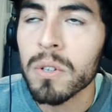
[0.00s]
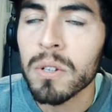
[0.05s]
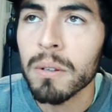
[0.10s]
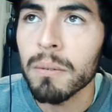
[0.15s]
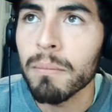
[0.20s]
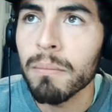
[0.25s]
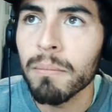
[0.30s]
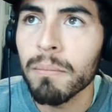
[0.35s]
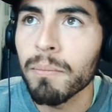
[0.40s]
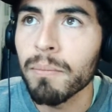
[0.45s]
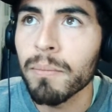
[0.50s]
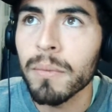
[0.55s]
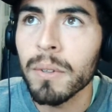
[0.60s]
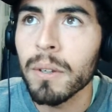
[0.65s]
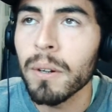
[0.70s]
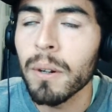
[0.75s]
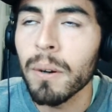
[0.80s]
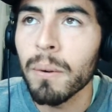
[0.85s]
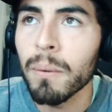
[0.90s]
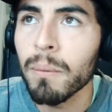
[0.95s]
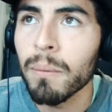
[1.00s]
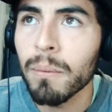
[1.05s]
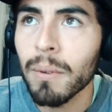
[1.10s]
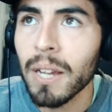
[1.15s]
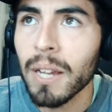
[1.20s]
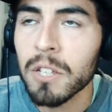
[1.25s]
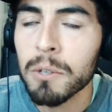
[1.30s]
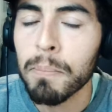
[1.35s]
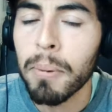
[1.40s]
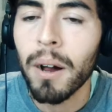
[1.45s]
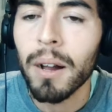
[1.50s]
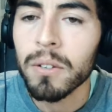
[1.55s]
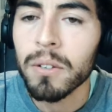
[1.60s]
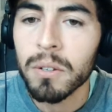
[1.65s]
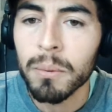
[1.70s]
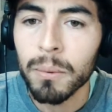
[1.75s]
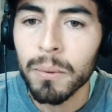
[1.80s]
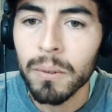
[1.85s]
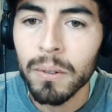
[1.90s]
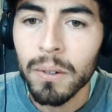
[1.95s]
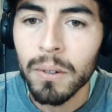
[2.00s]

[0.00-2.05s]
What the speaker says: and as possible